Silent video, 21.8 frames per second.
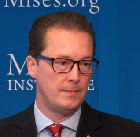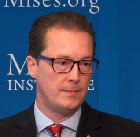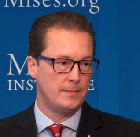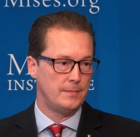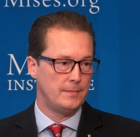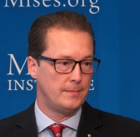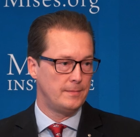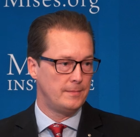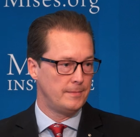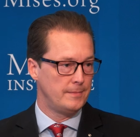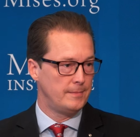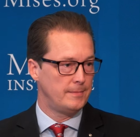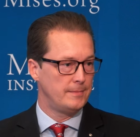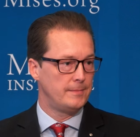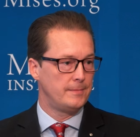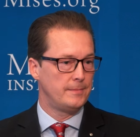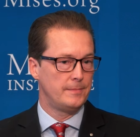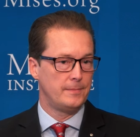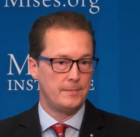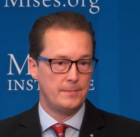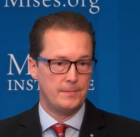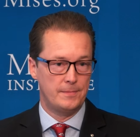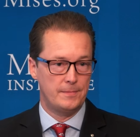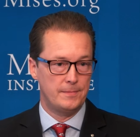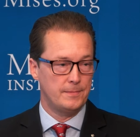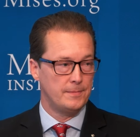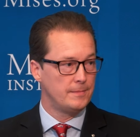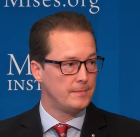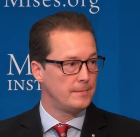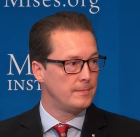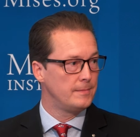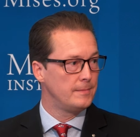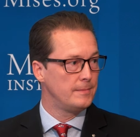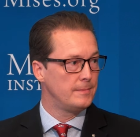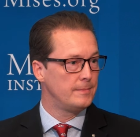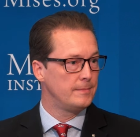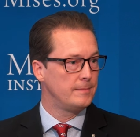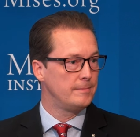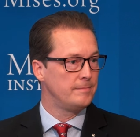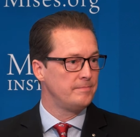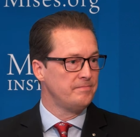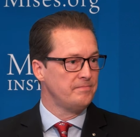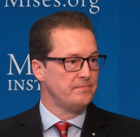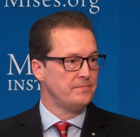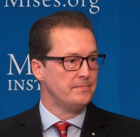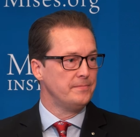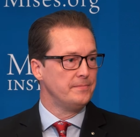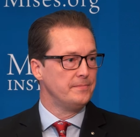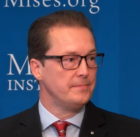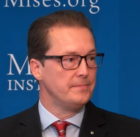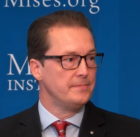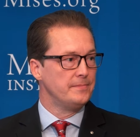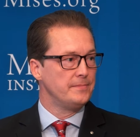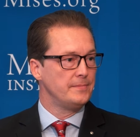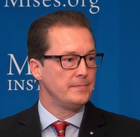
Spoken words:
(no one is talking)